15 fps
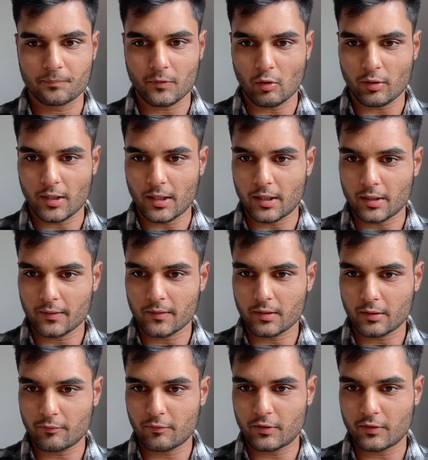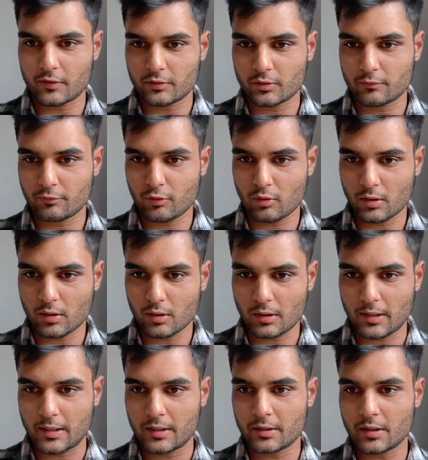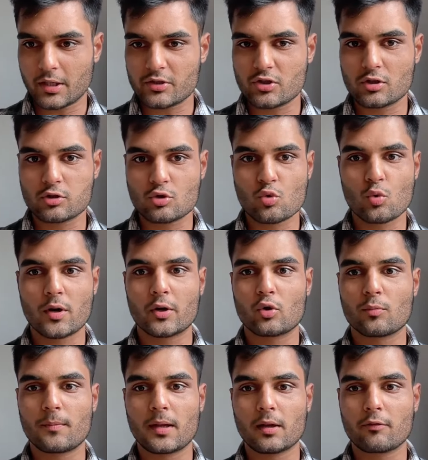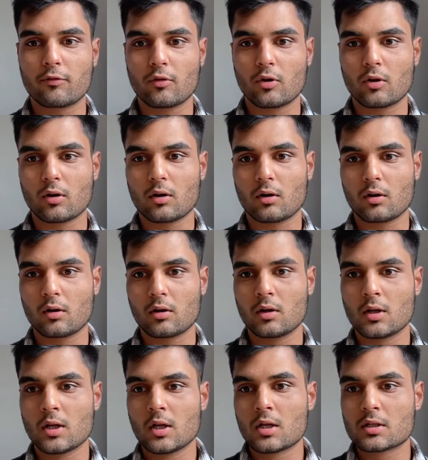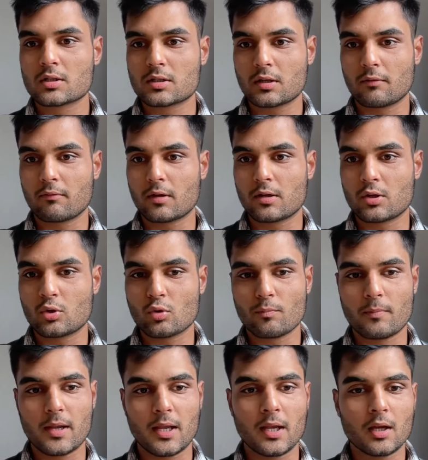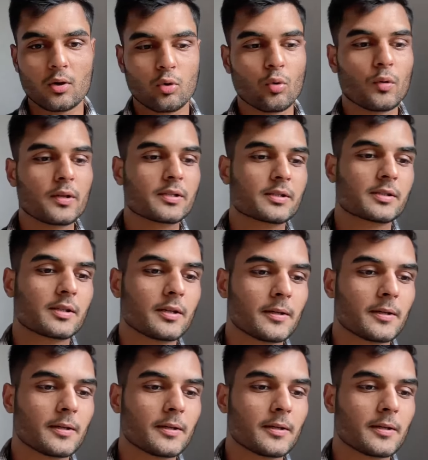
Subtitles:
Okay, it is a tough decision for an international student to make, for someone to make who is